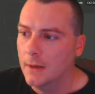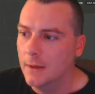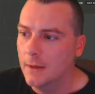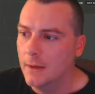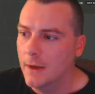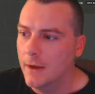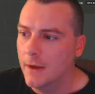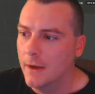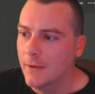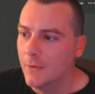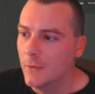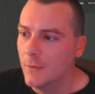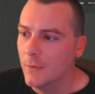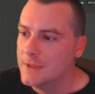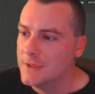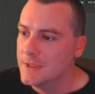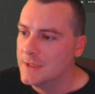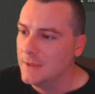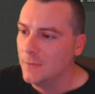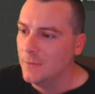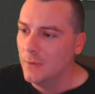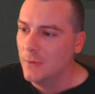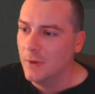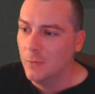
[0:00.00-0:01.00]
Otherwise,
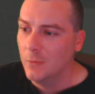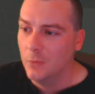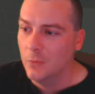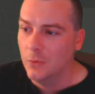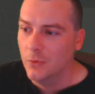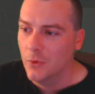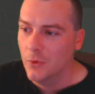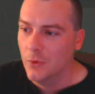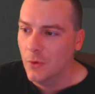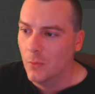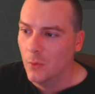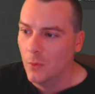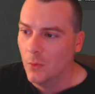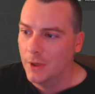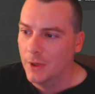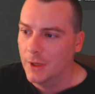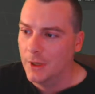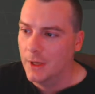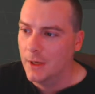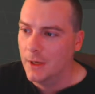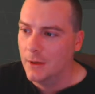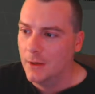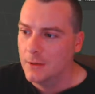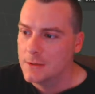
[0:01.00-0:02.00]
it will not work
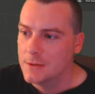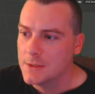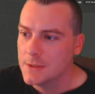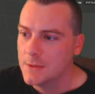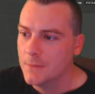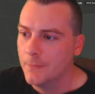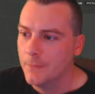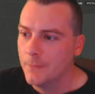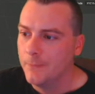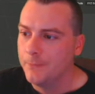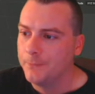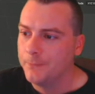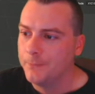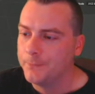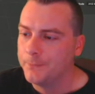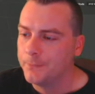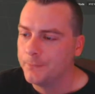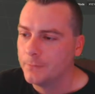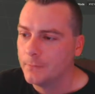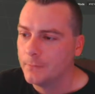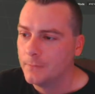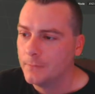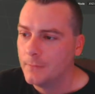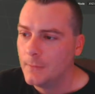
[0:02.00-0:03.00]
out.
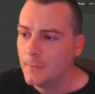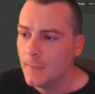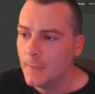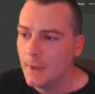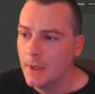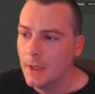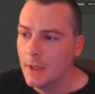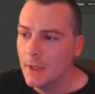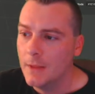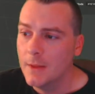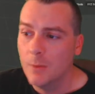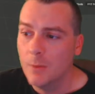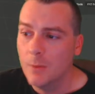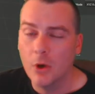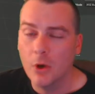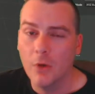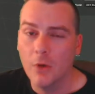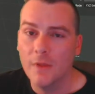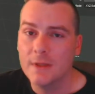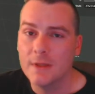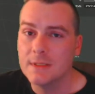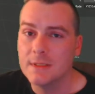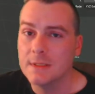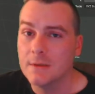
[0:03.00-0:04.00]
And there we go.
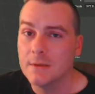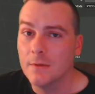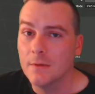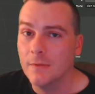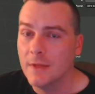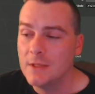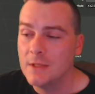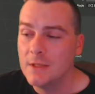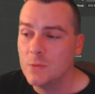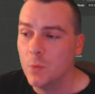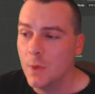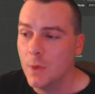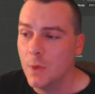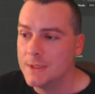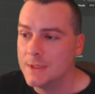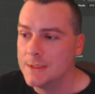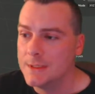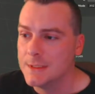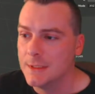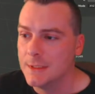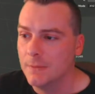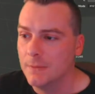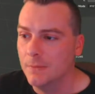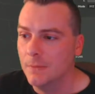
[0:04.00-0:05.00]
That's one
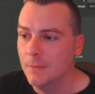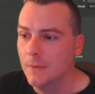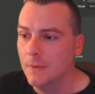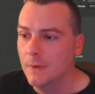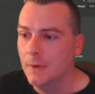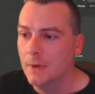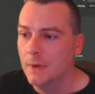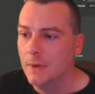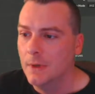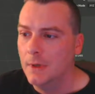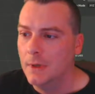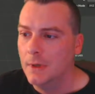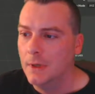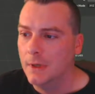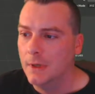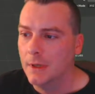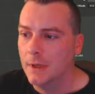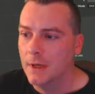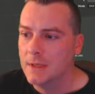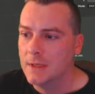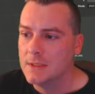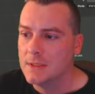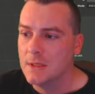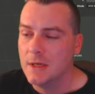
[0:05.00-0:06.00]
sim.
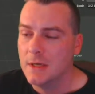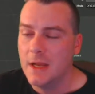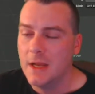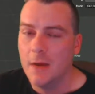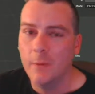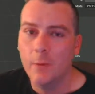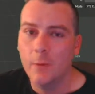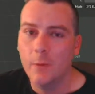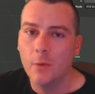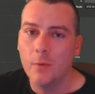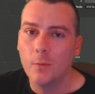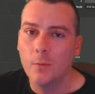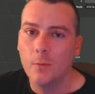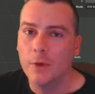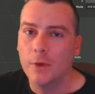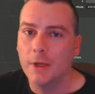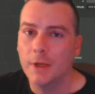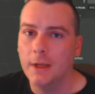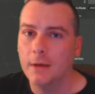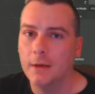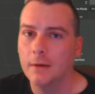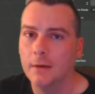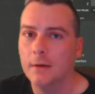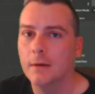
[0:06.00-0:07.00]
Okay, so now we want to bring
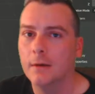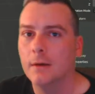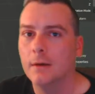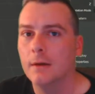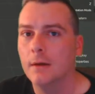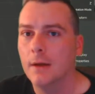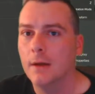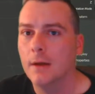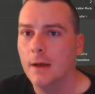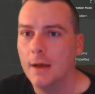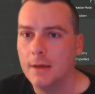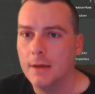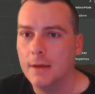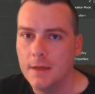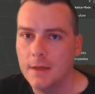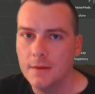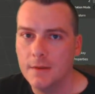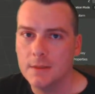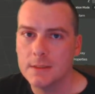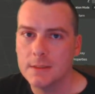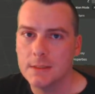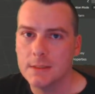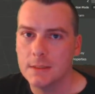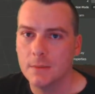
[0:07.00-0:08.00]
in
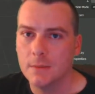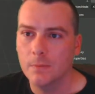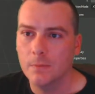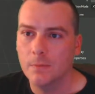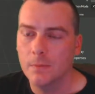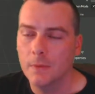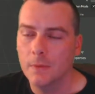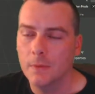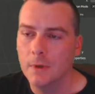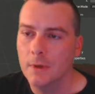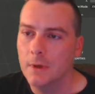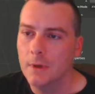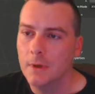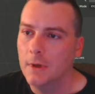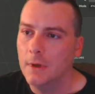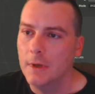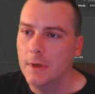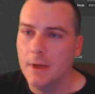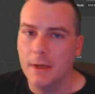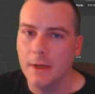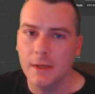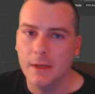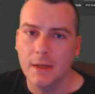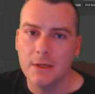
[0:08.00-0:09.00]
another sim.
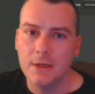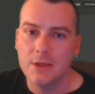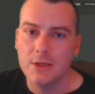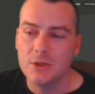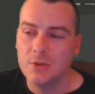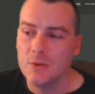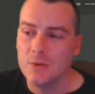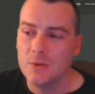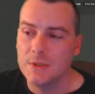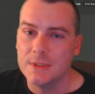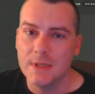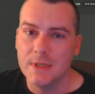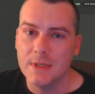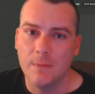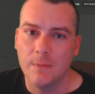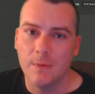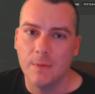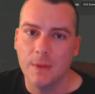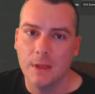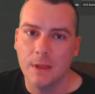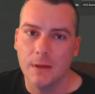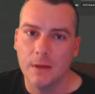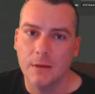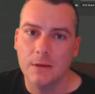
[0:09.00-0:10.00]
Again, just do the same
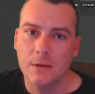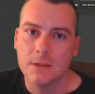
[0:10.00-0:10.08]
thing.